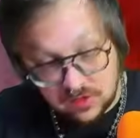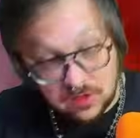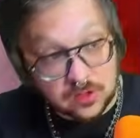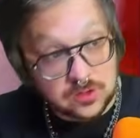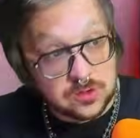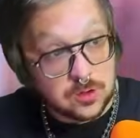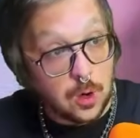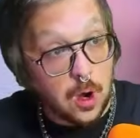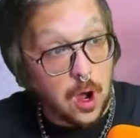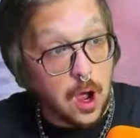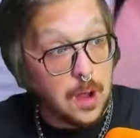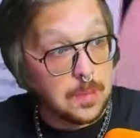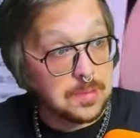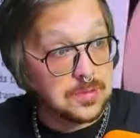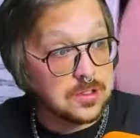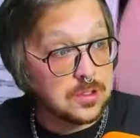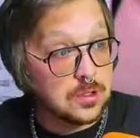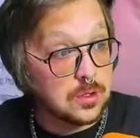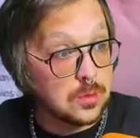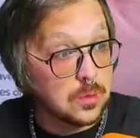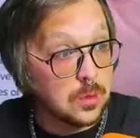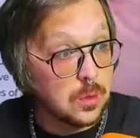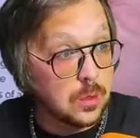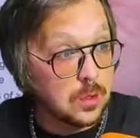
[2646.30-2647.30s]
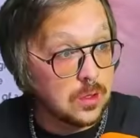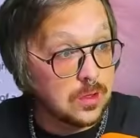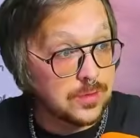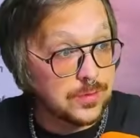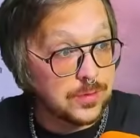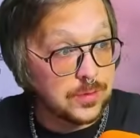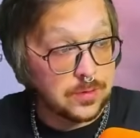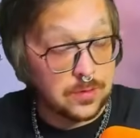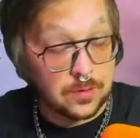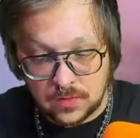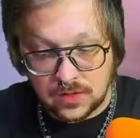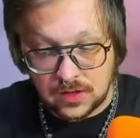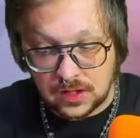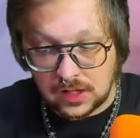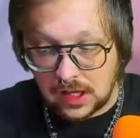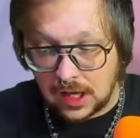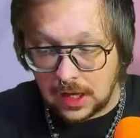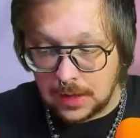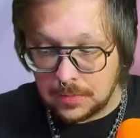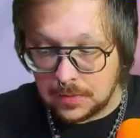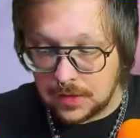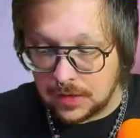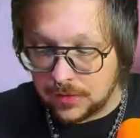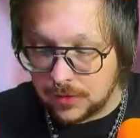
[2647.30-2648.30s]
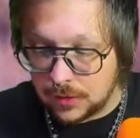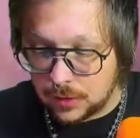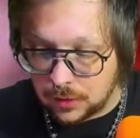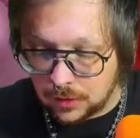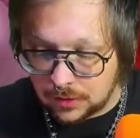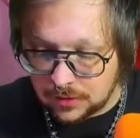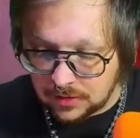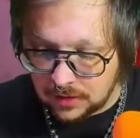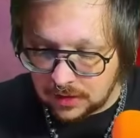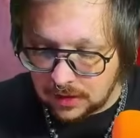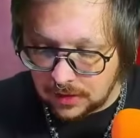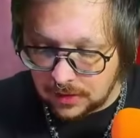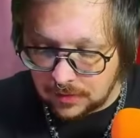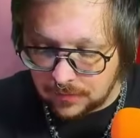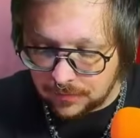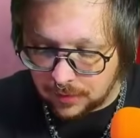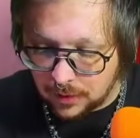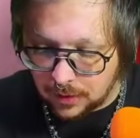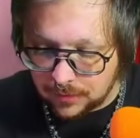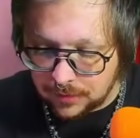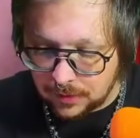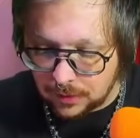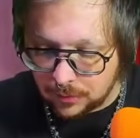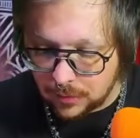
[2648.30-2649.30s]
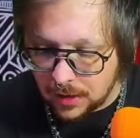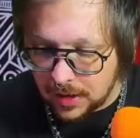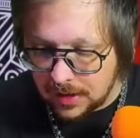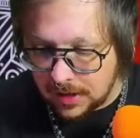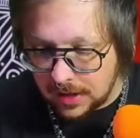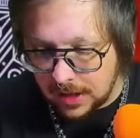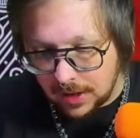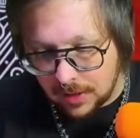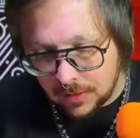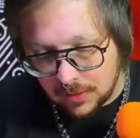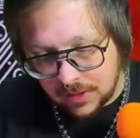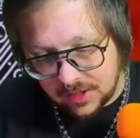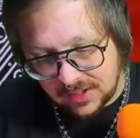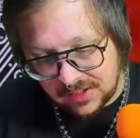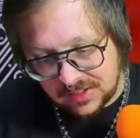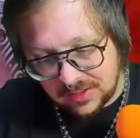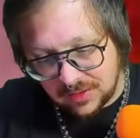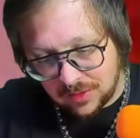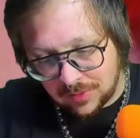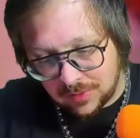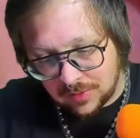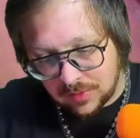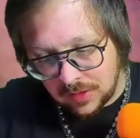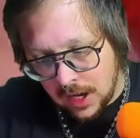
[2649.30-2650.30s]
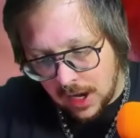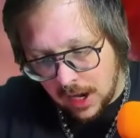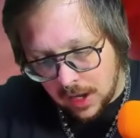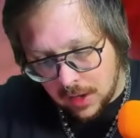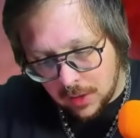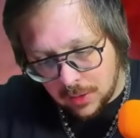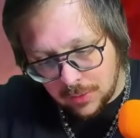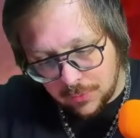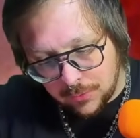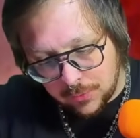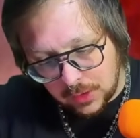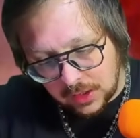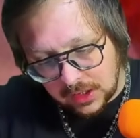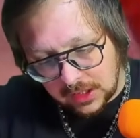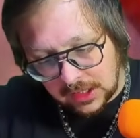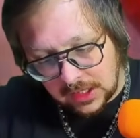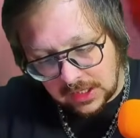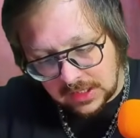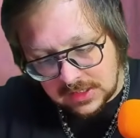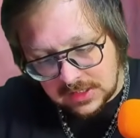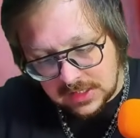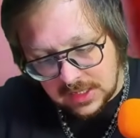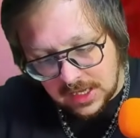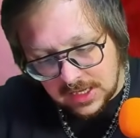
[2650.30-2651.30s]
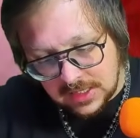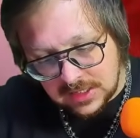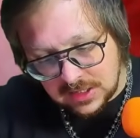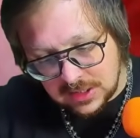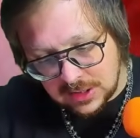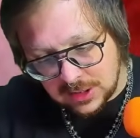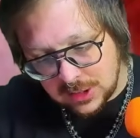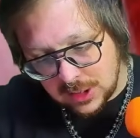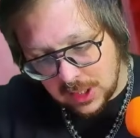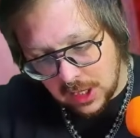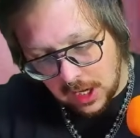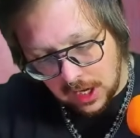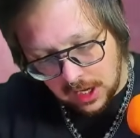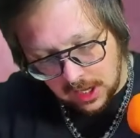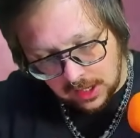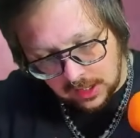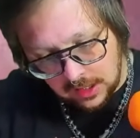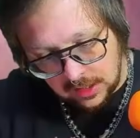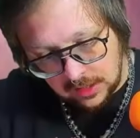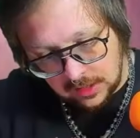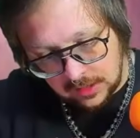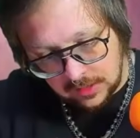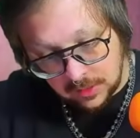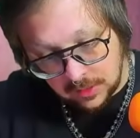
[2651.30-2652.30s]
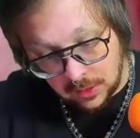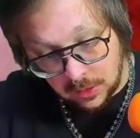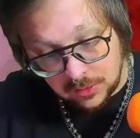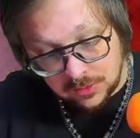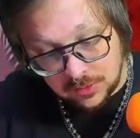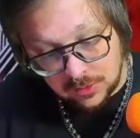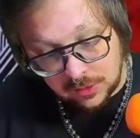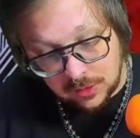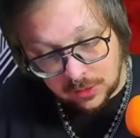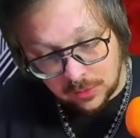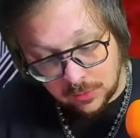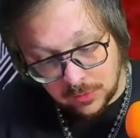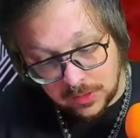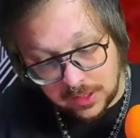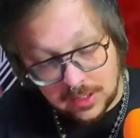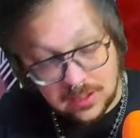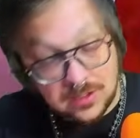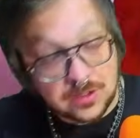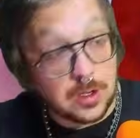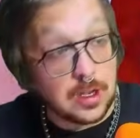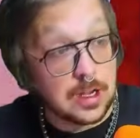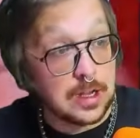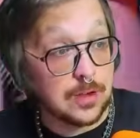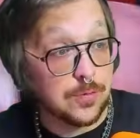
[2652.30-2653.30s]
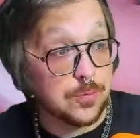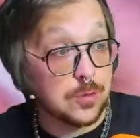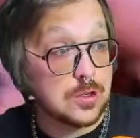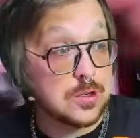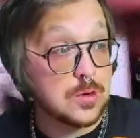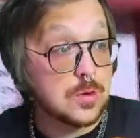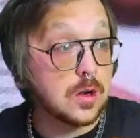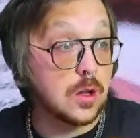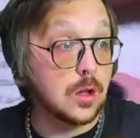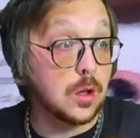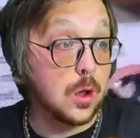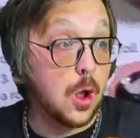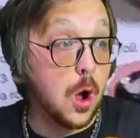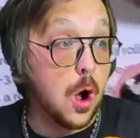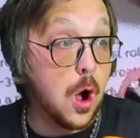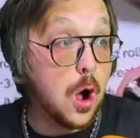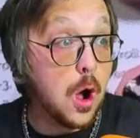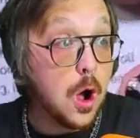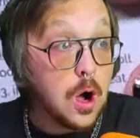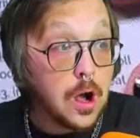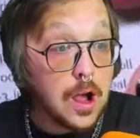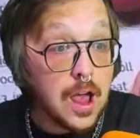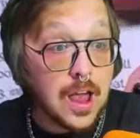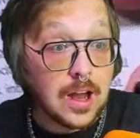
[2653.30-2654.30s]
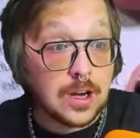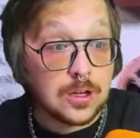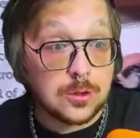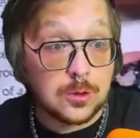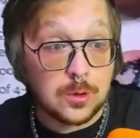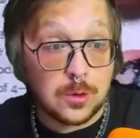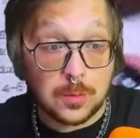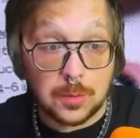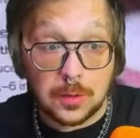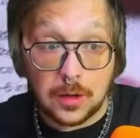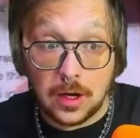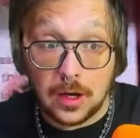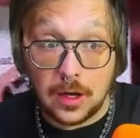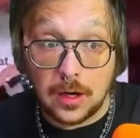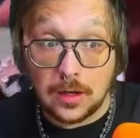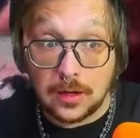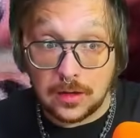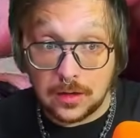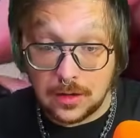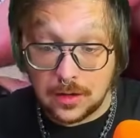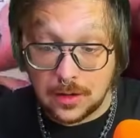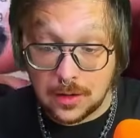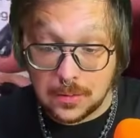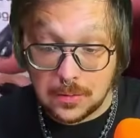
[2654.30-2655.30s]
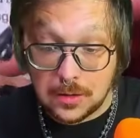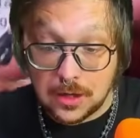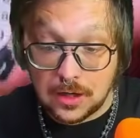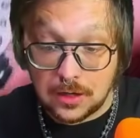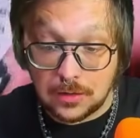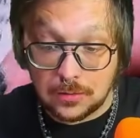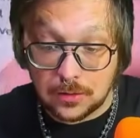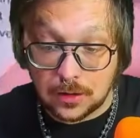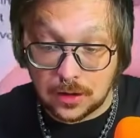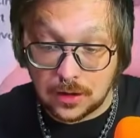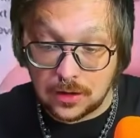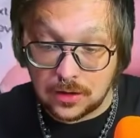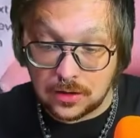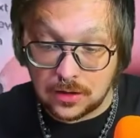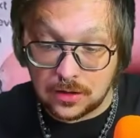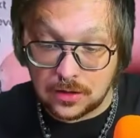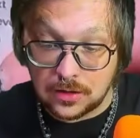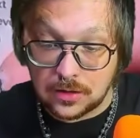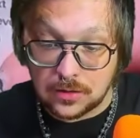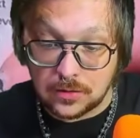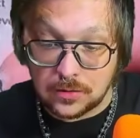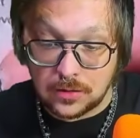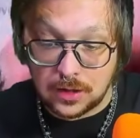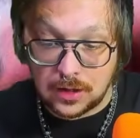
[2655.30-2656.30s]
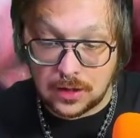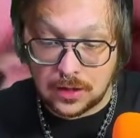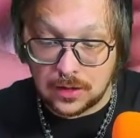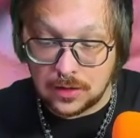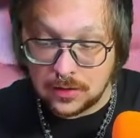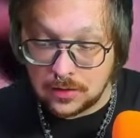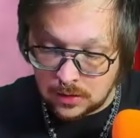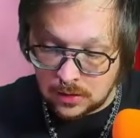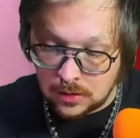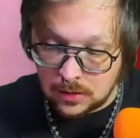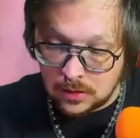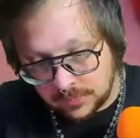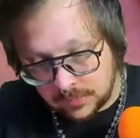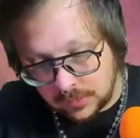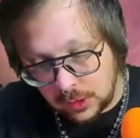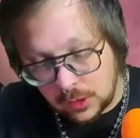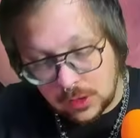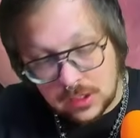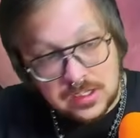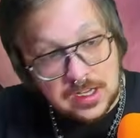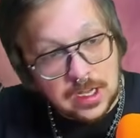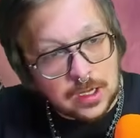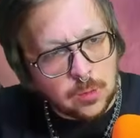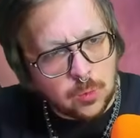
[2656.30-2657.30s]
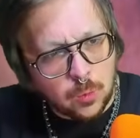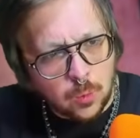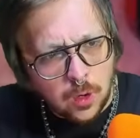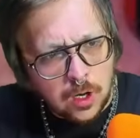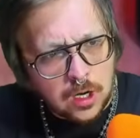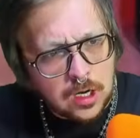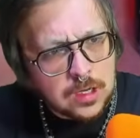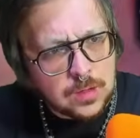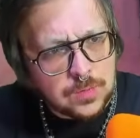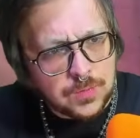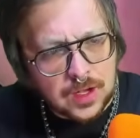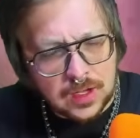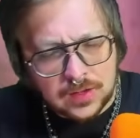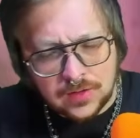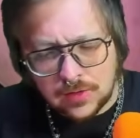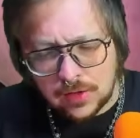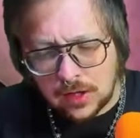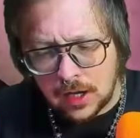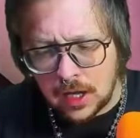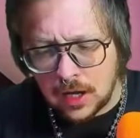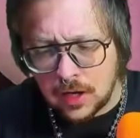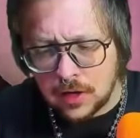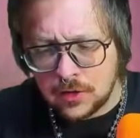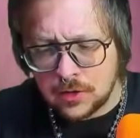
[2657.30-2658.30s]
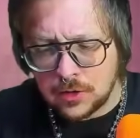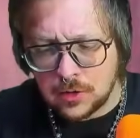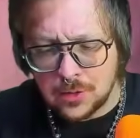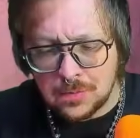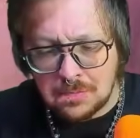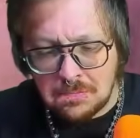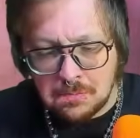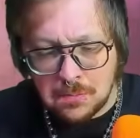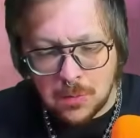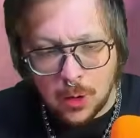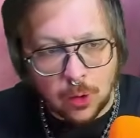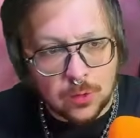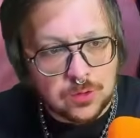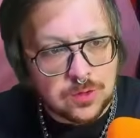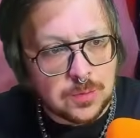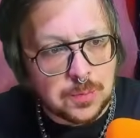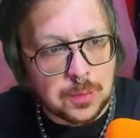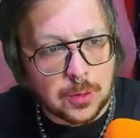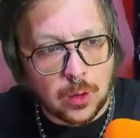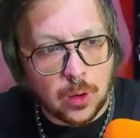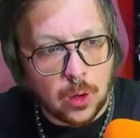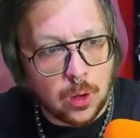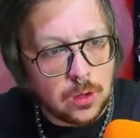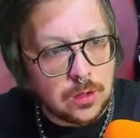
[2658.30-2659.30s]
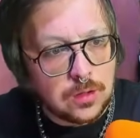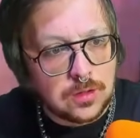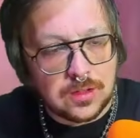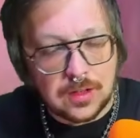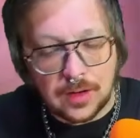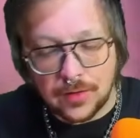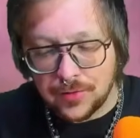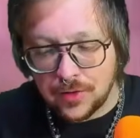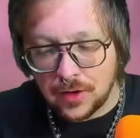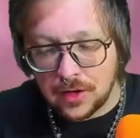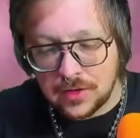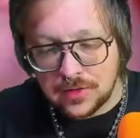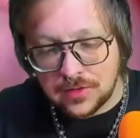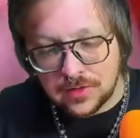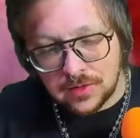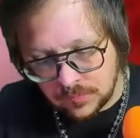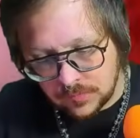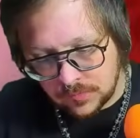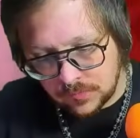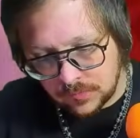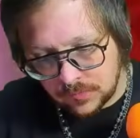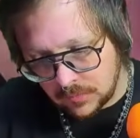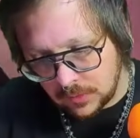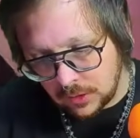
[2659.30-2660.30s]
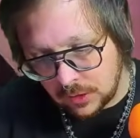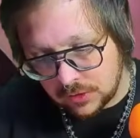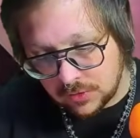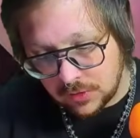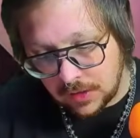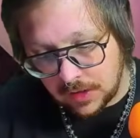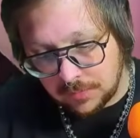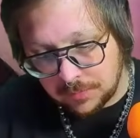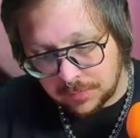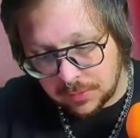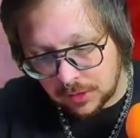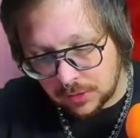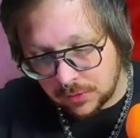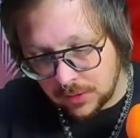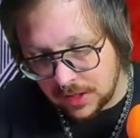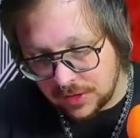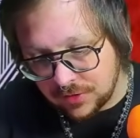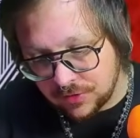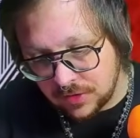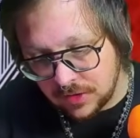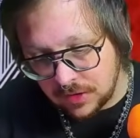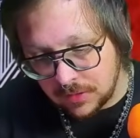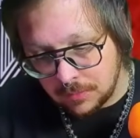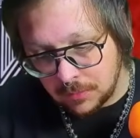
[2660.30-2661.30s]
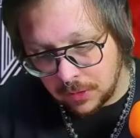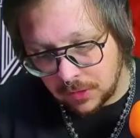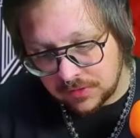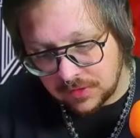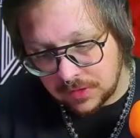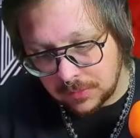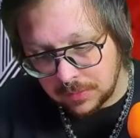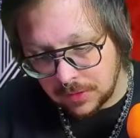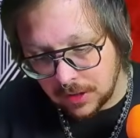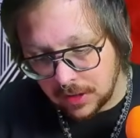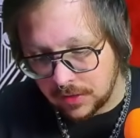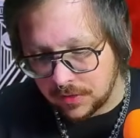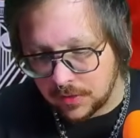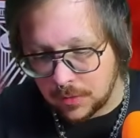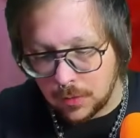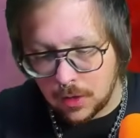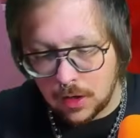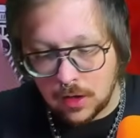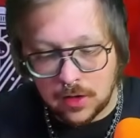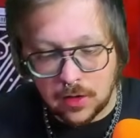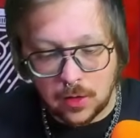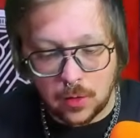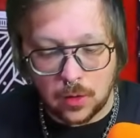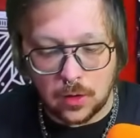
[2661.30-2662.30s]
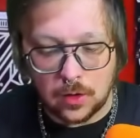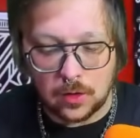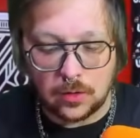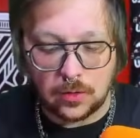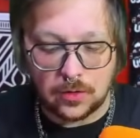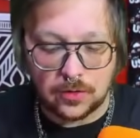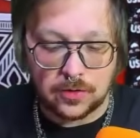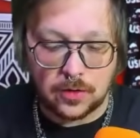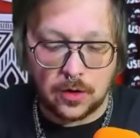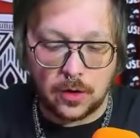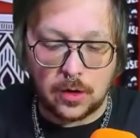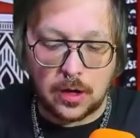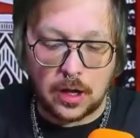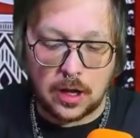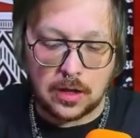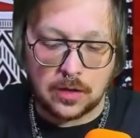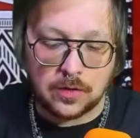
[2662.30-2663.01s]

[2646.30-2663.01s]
also optional rules for the game difficulty involving red herrings. I don't know if we're gonna get into that today. Also career, so like if we're doing a long actual play, you know what I mean? We're gonna need a career. You could take one investigator to do multiple different. Also have progression and multiplayer. Then we're on to the oracles. Okay,